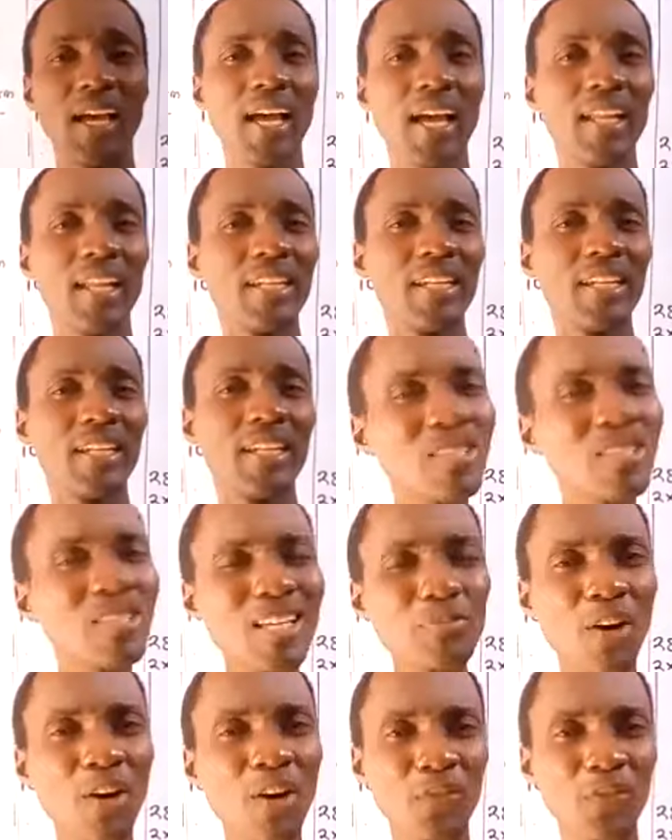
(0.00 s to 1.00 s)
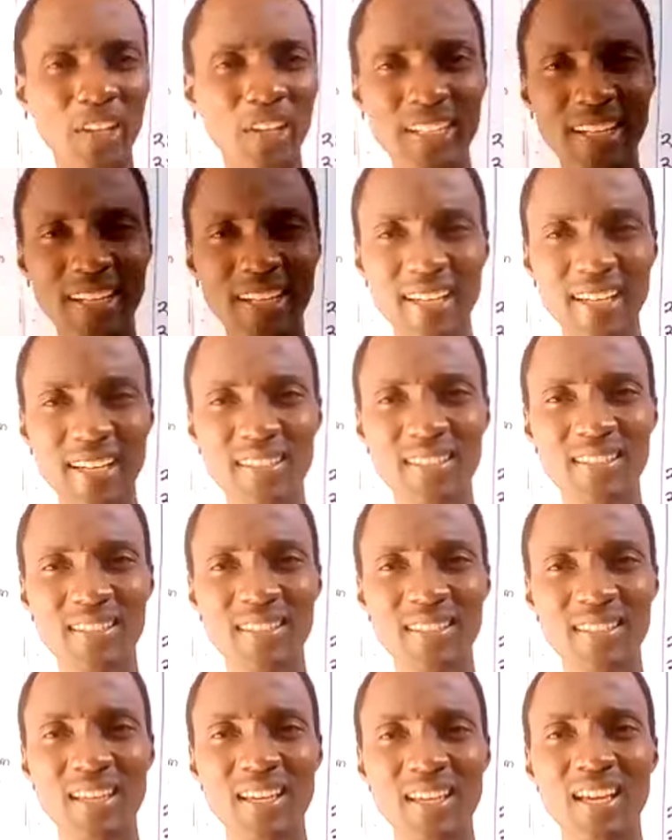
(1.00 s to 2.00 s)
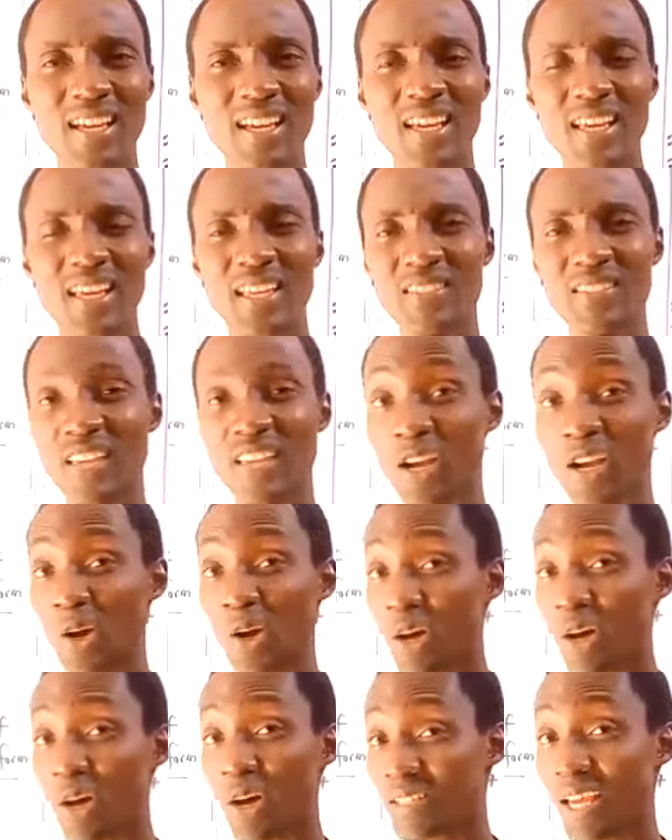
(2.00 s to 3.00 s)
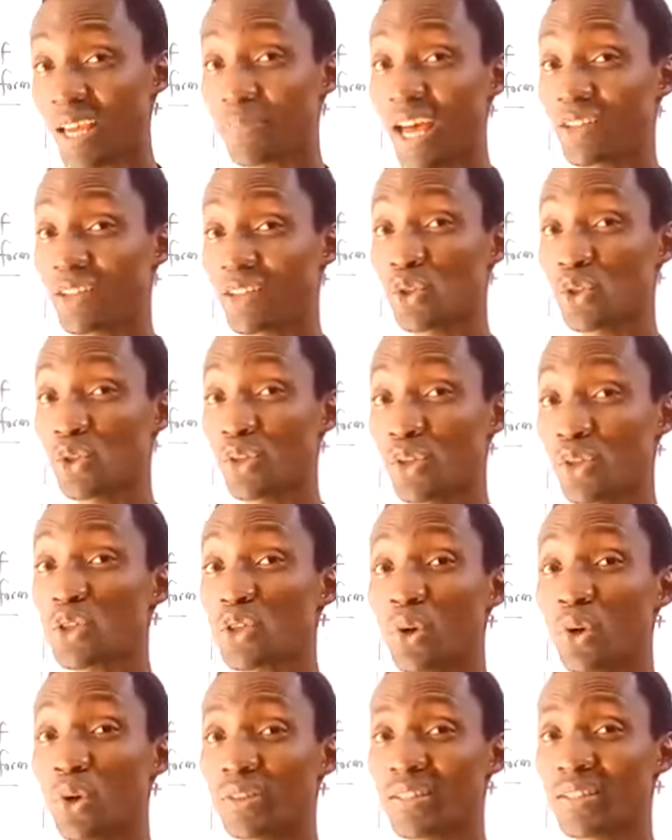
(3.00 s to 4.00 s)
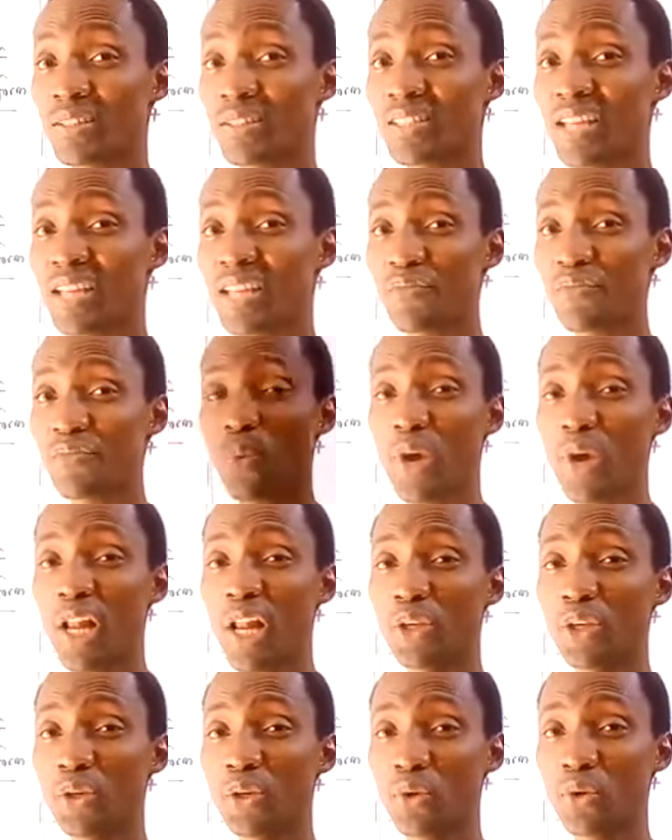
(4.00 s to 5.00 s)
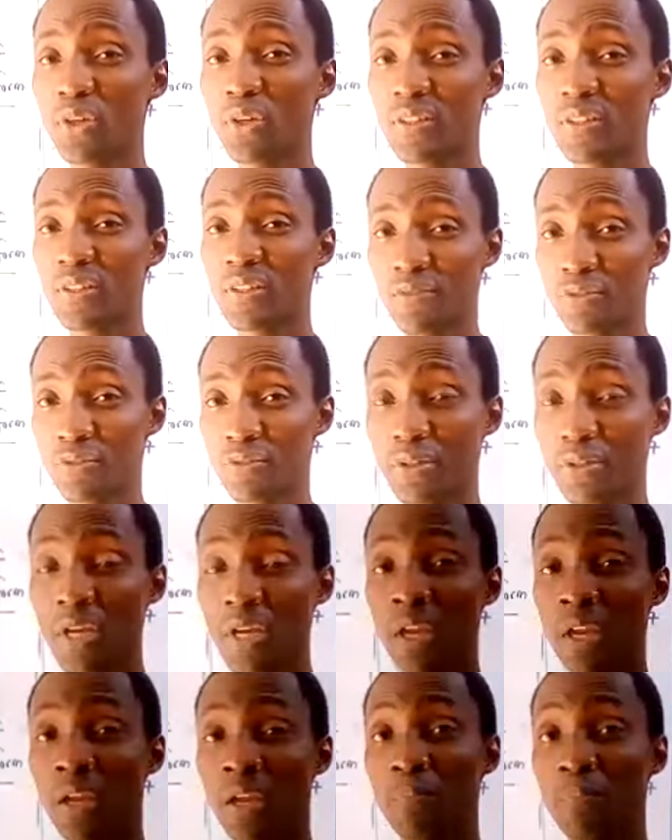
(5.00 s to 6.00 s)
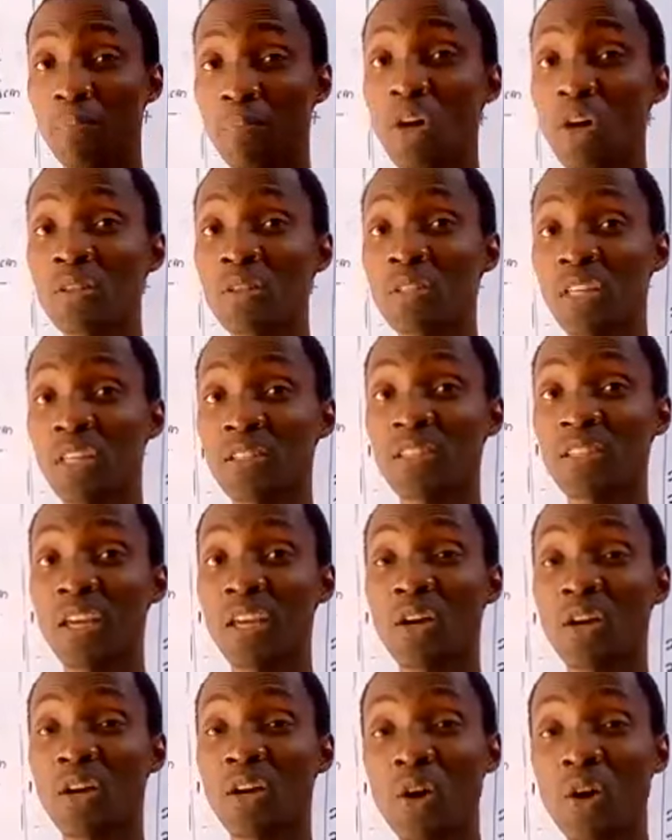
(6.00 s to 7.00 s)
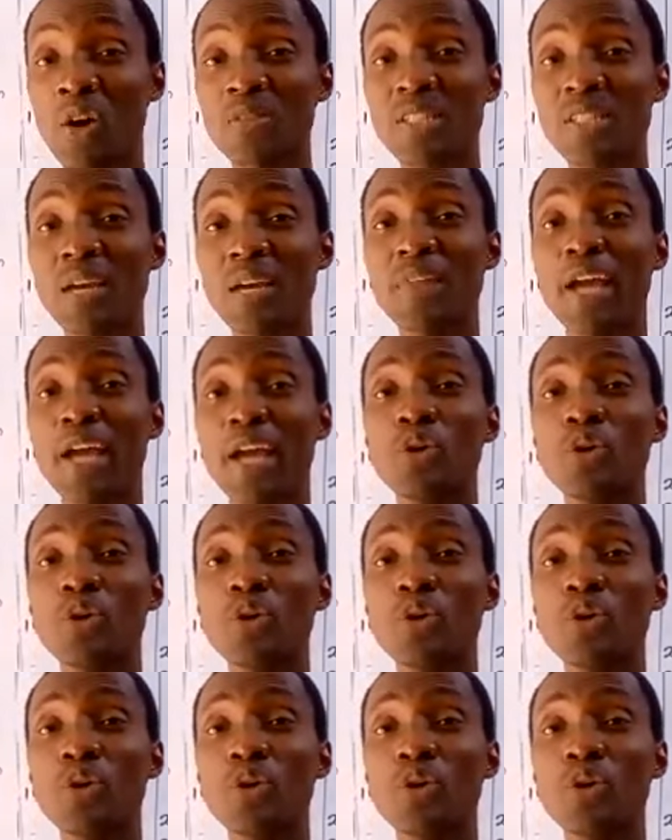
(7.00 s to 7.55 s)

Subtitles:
The concept of index is a concept that you need to understand very well in your grade 7, because it's a concept that you're